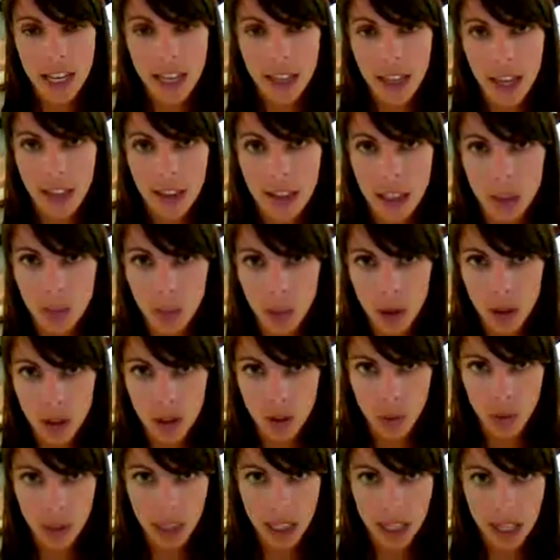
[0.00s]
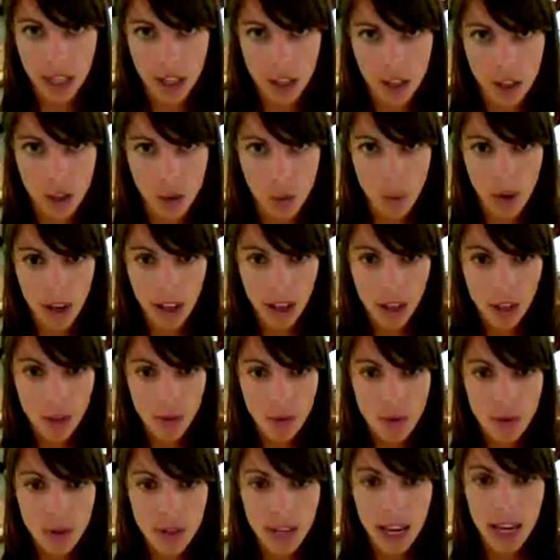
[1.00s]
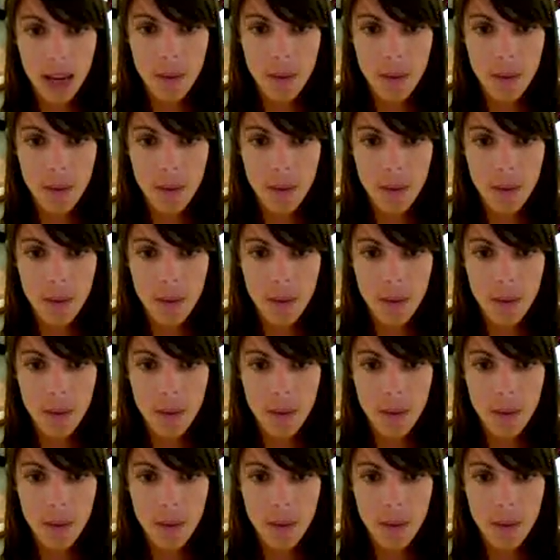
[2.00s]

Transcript: and thinking that this person would need a swing